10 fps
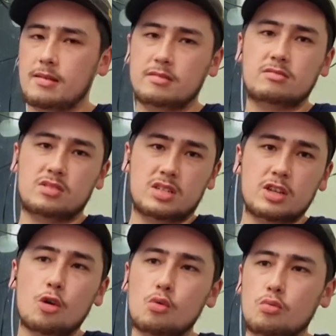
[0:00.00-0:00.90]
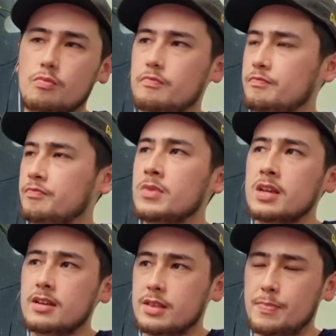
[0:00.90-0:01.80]
still
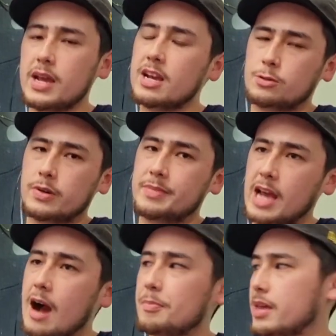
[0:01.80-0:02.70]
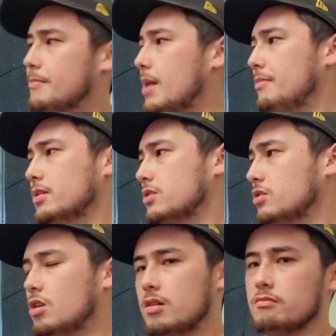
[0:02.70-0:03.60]
the pH would be up there. Maybe it's
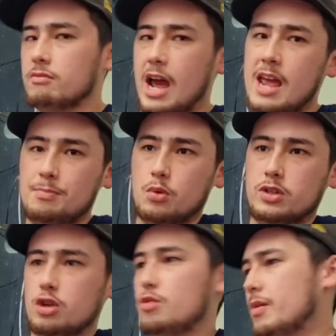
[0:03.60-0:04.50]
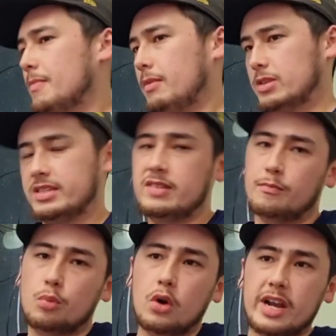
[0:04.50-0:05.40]
not 8.2, but maybe it's
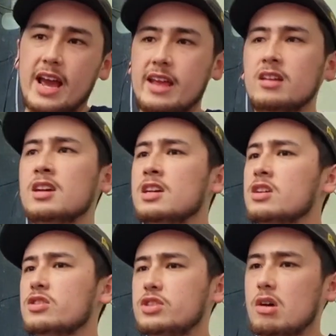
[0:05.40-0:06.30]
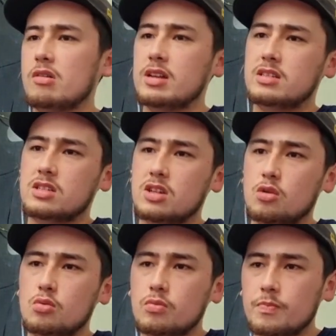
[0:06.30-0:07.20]
7.8. So it's
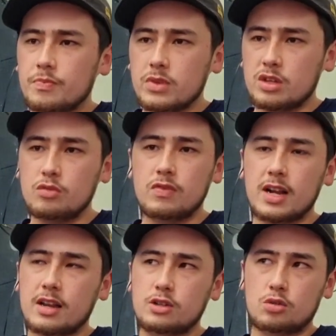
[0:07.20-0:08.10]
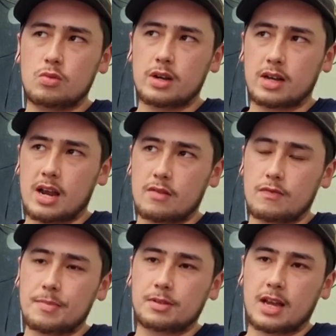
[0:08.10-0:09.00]
still, you really do want to kind of
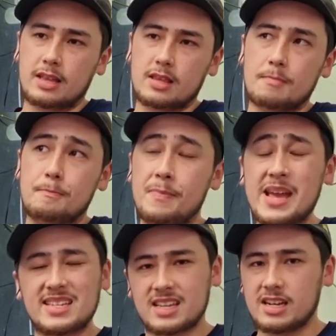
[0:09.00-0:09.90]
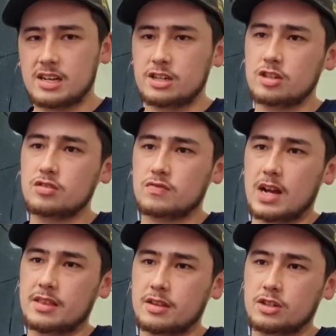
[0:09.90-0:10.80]
replicate the best conditions
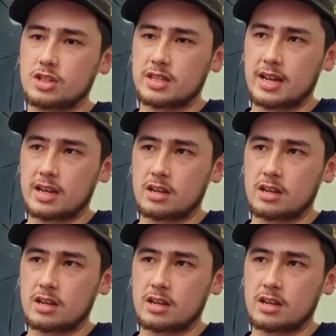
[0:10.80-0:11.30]
rather than just like